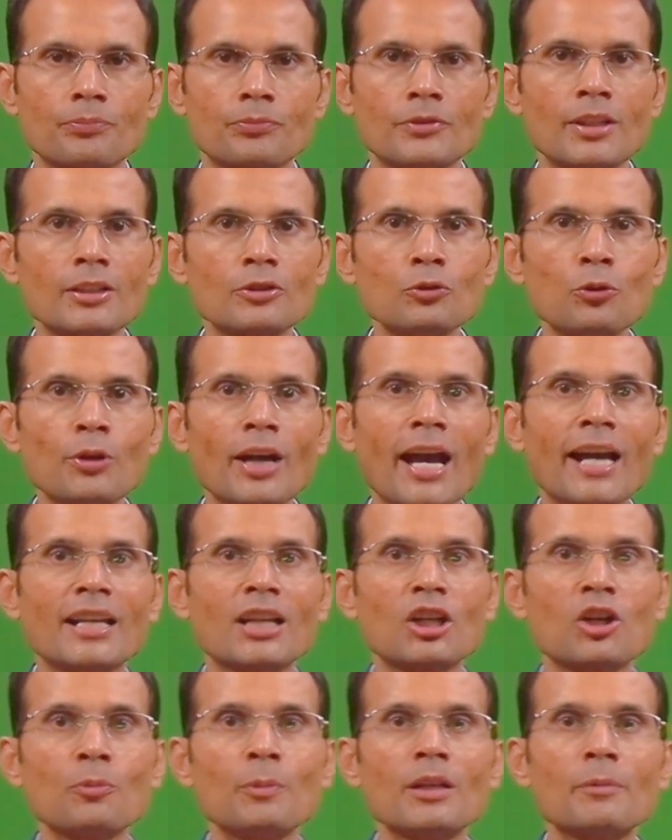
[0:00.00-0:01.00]
There is no
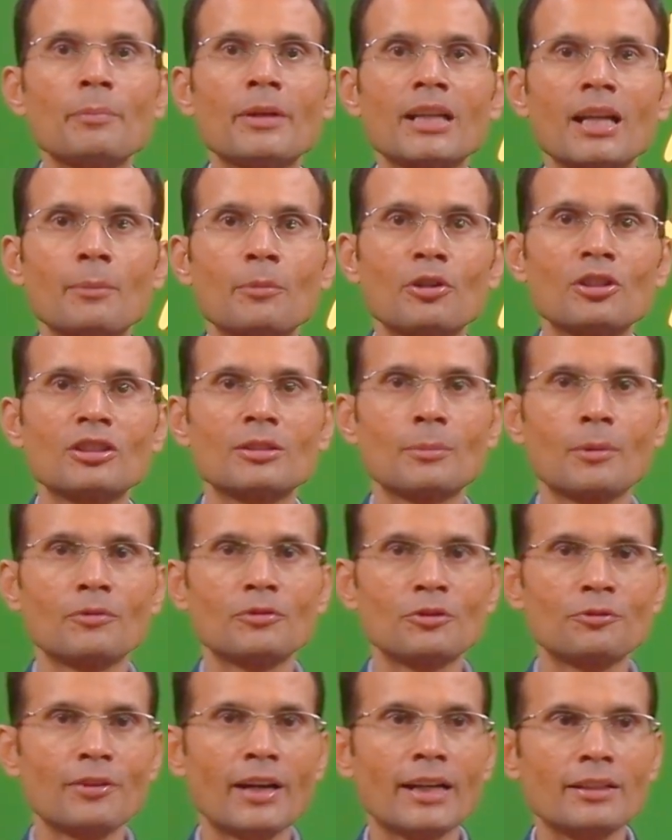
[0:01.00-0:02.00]
anaerobic metabolism of
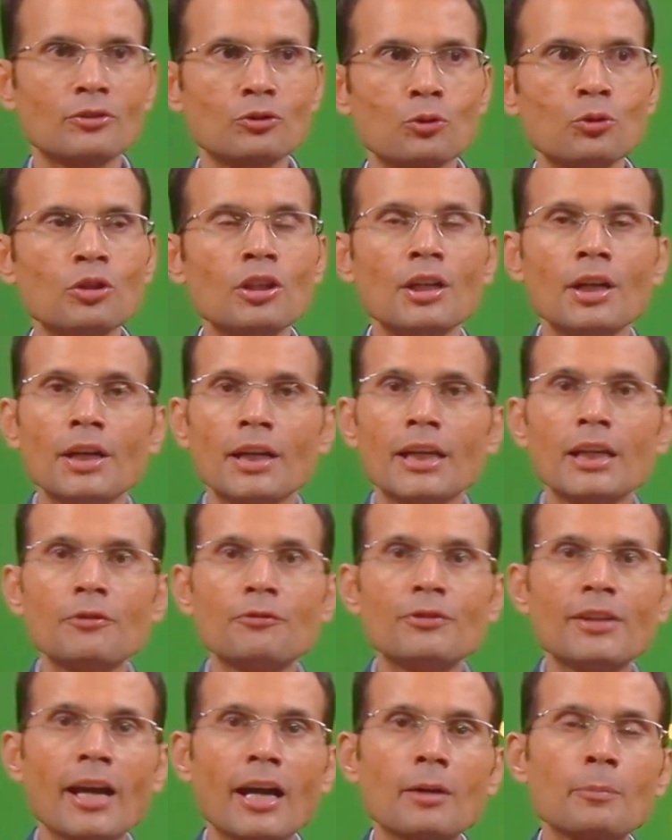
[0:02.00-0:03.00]
the fat. So
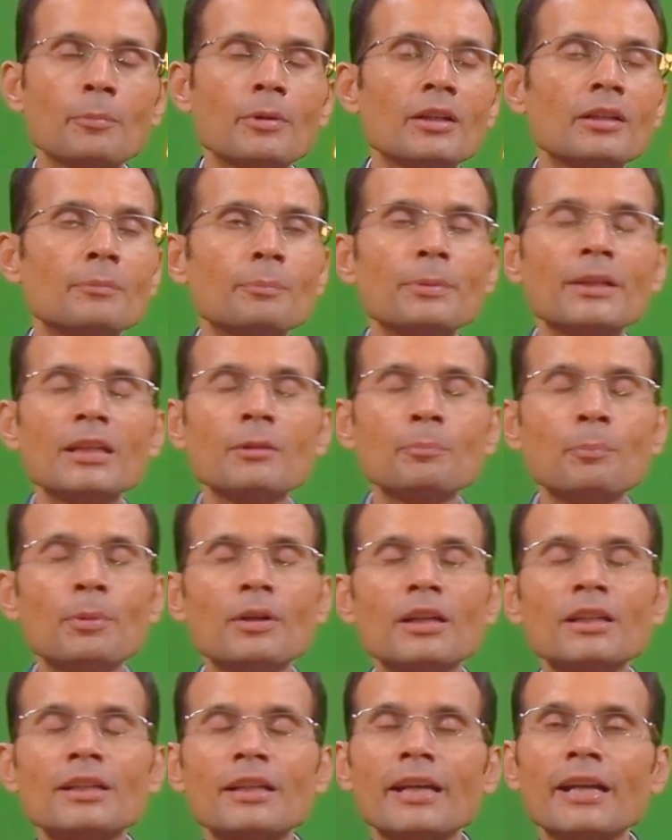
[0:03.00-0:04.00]
if they are being
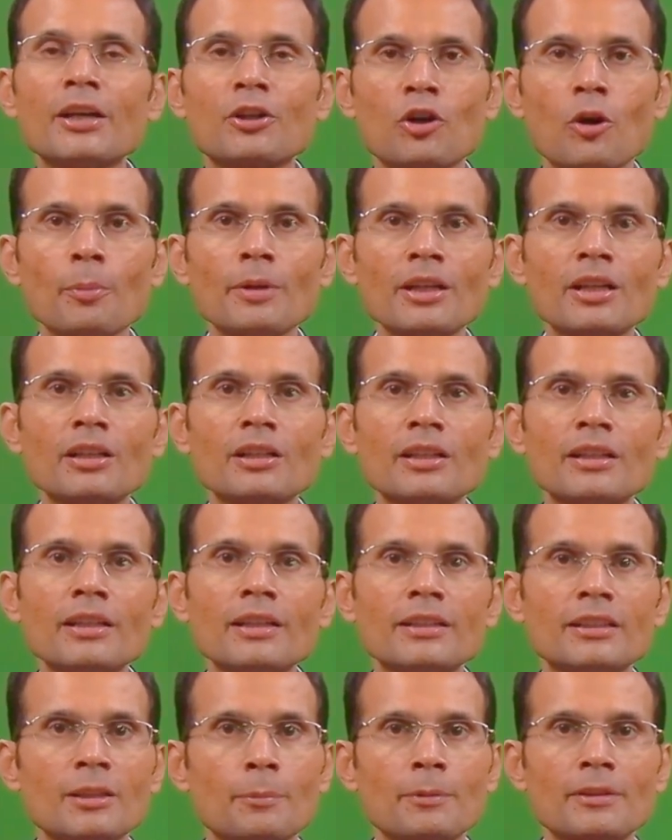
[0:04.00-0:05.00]
burnt
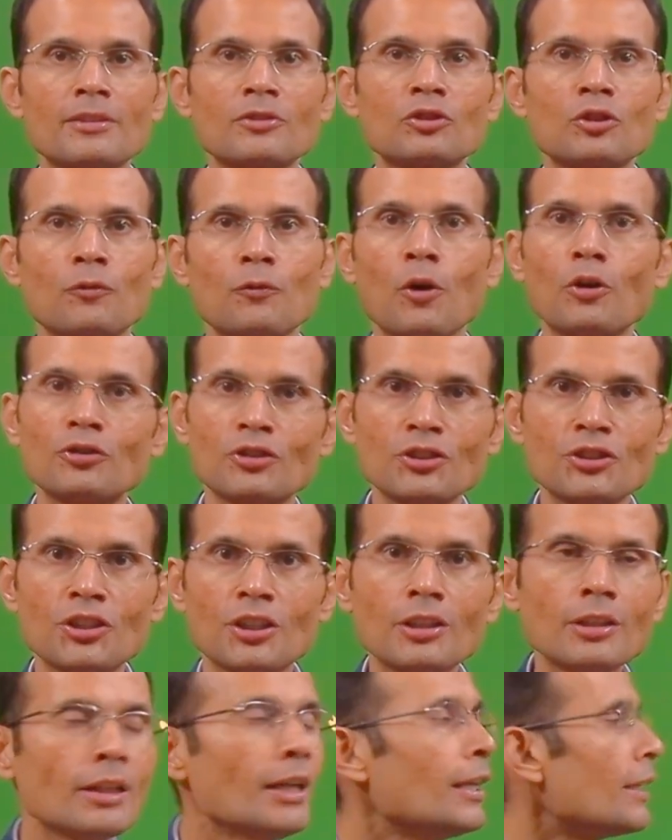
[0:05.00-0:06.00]
aerobically in the presence of
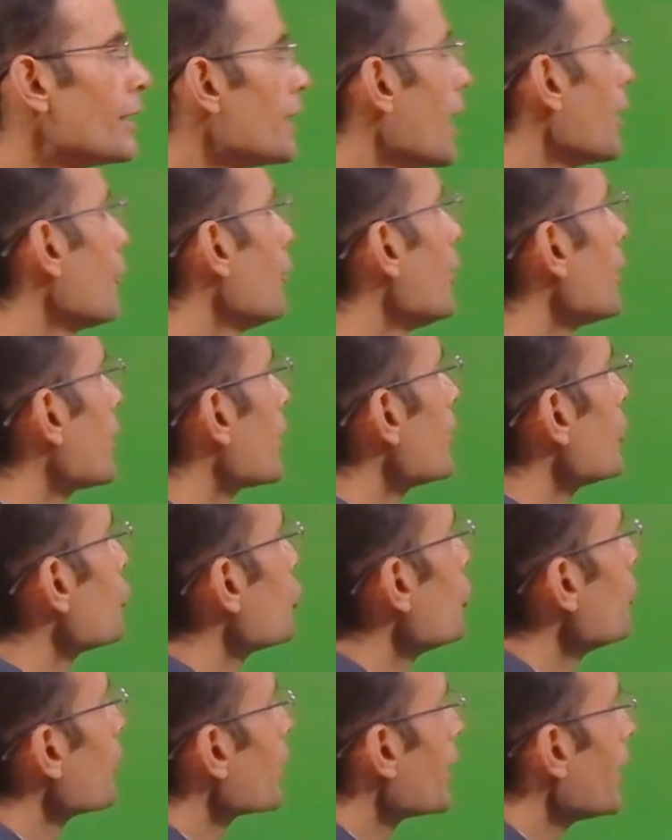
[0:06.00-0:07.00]
oxygen, they will
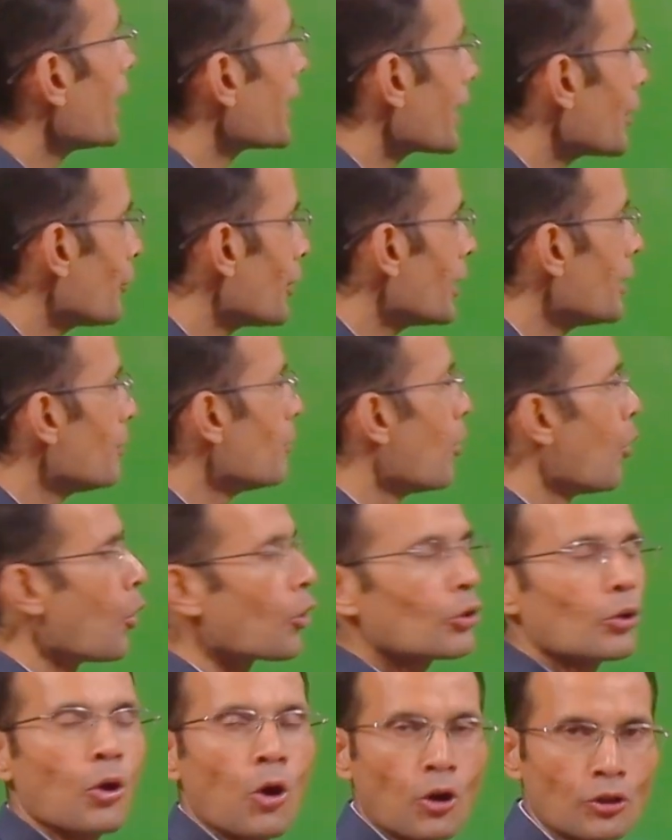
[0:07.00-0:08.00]
consume relatively
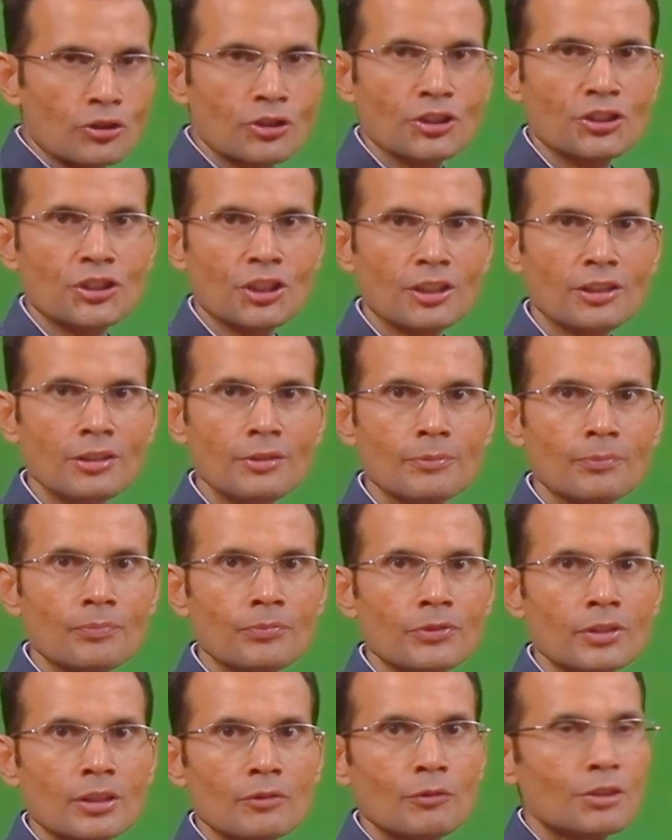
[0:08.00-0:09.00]
more oxygen,
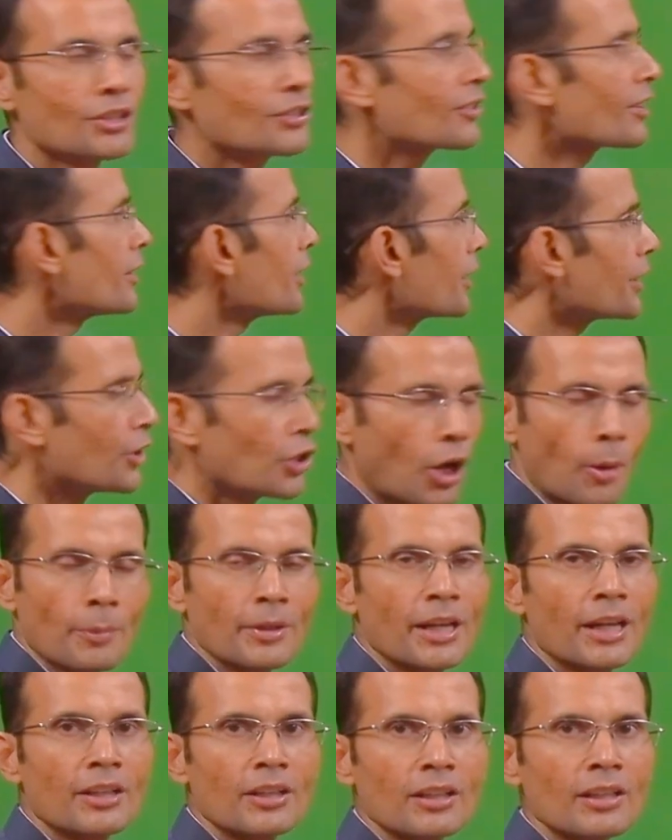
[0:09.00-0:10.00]
which is in the
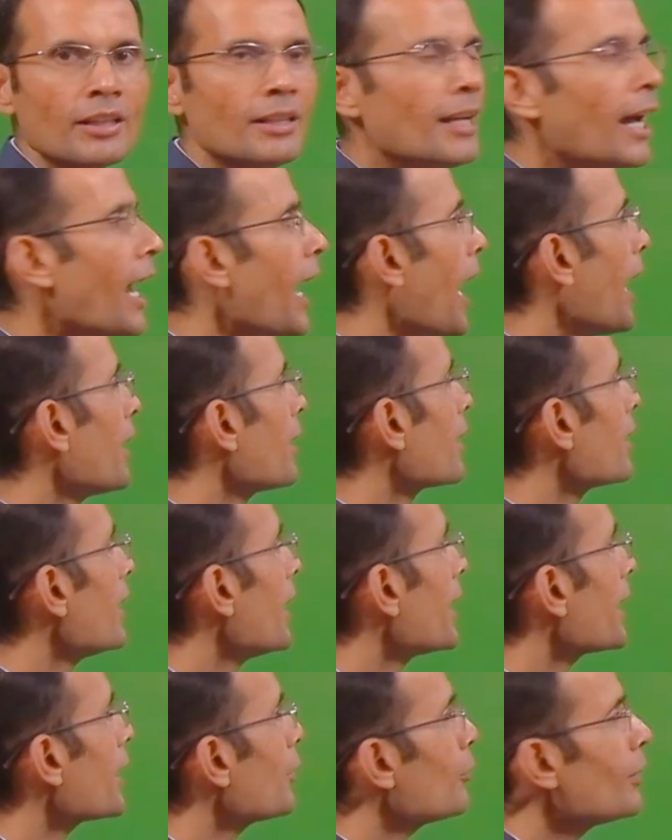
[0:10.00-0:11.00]
denominator, and
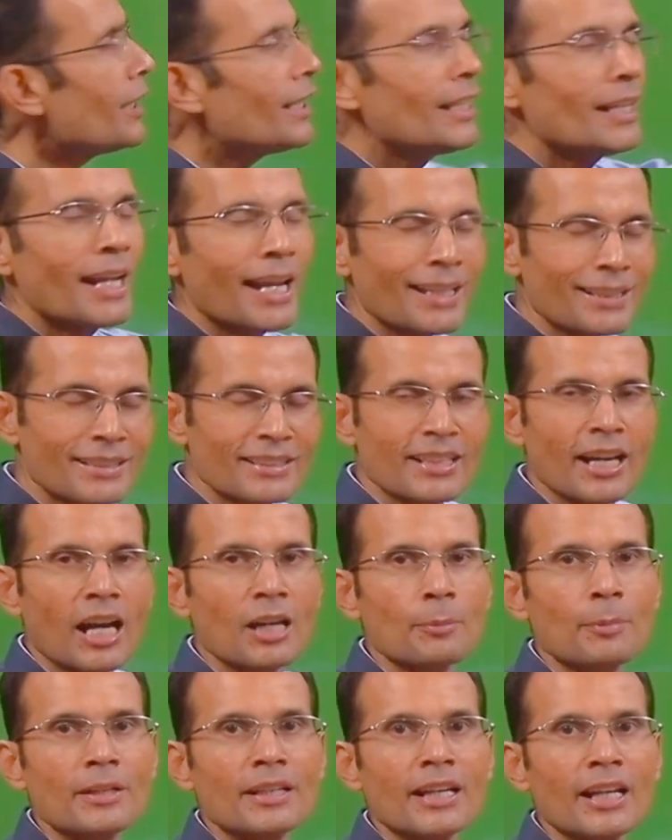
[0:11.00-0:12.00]
relatively less
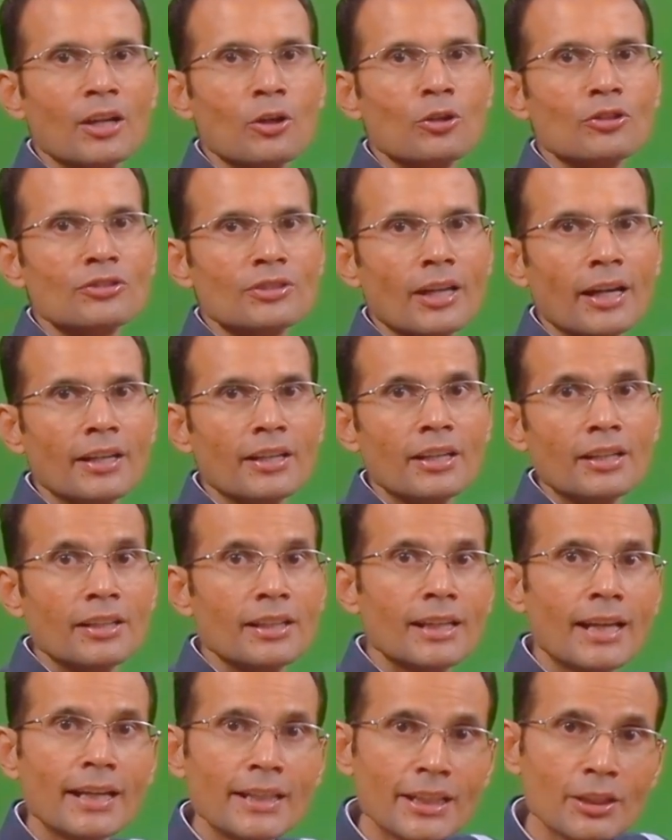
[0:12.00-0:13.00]
carbon dioxide.
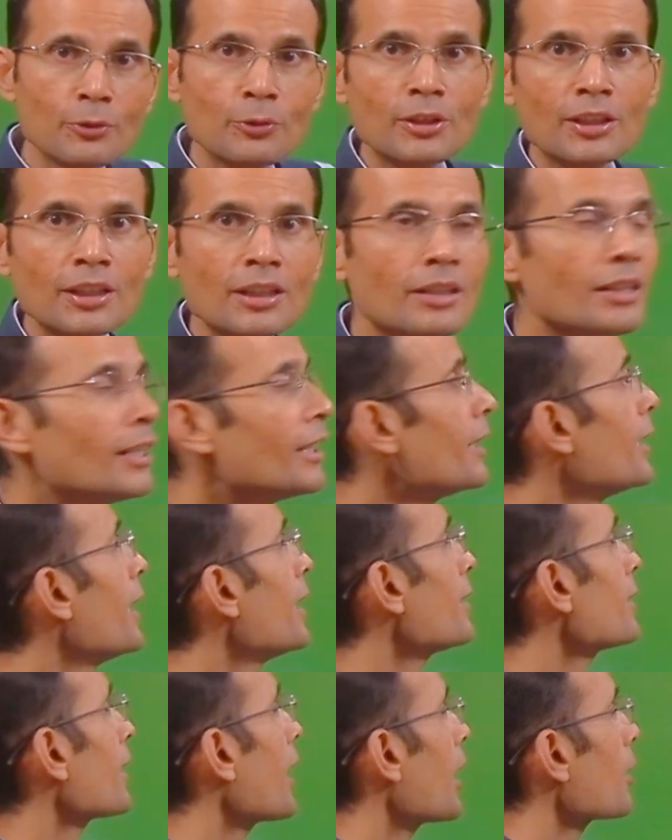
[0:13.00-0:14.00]
Relatively
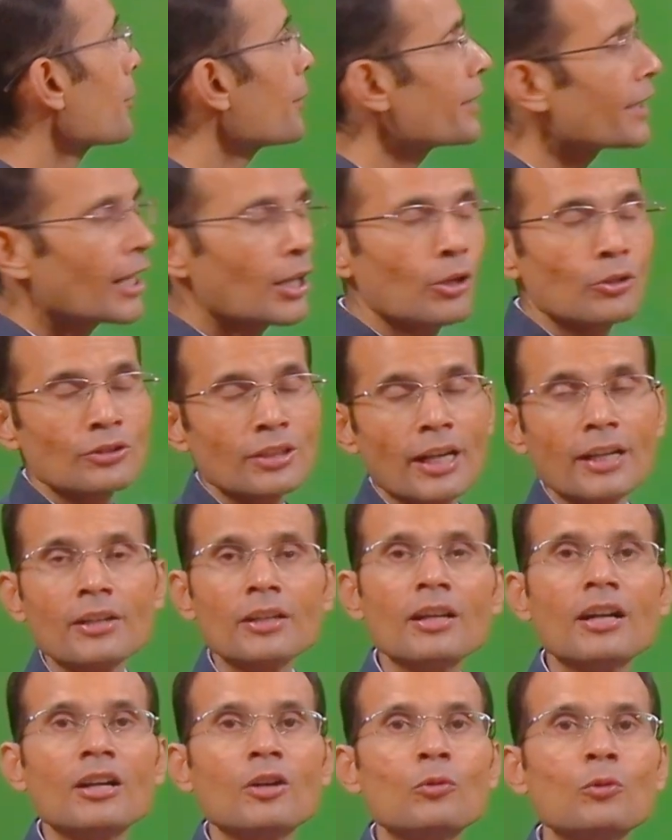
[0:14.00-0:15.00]
less carbon
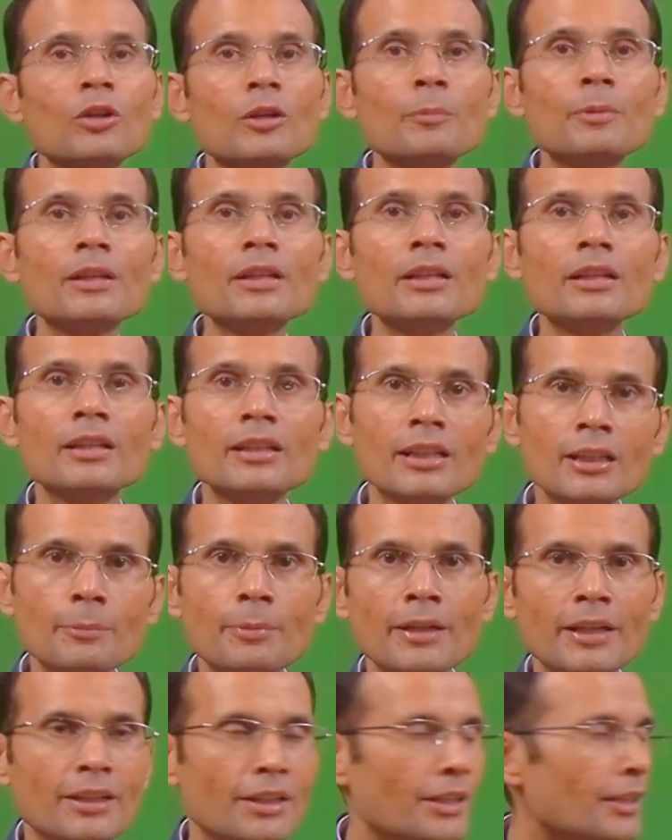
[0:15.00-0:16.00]
dioxide will be
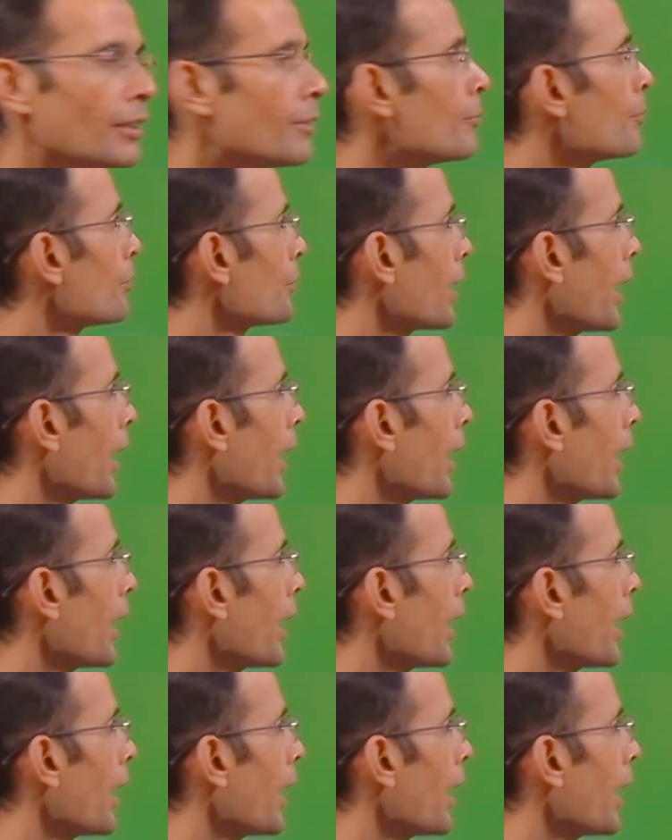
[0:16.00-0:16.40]
liberated.